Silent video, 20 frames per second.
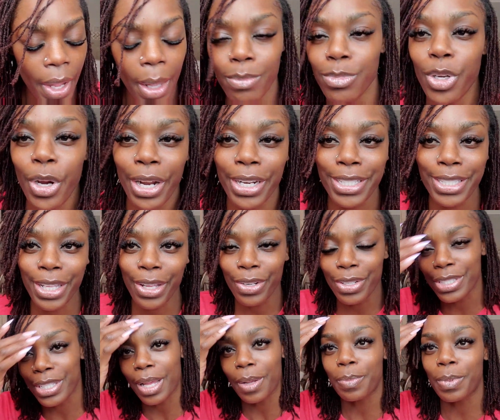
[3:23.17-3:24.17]
I'm trying to stay on
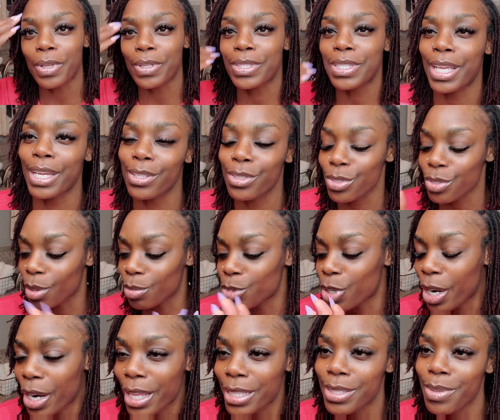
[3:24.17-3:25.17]
this upload schedule, so I'm
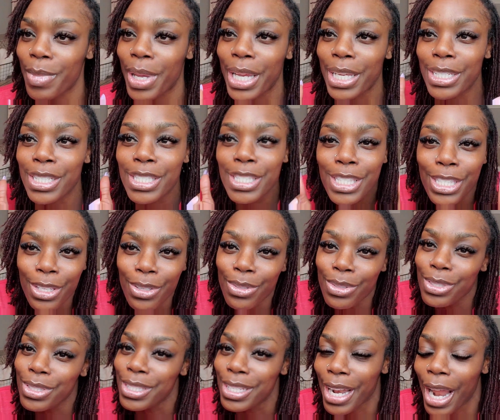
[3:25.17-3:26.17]
trying not to make an
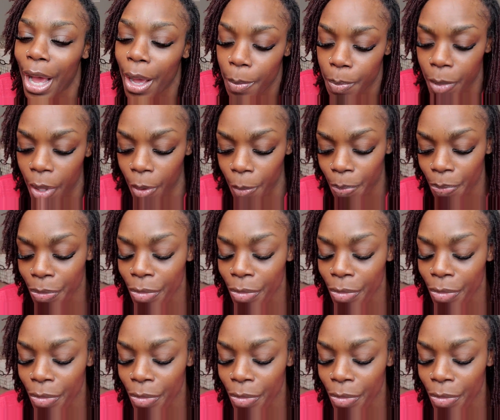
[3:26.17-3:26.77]
excuse to not upload.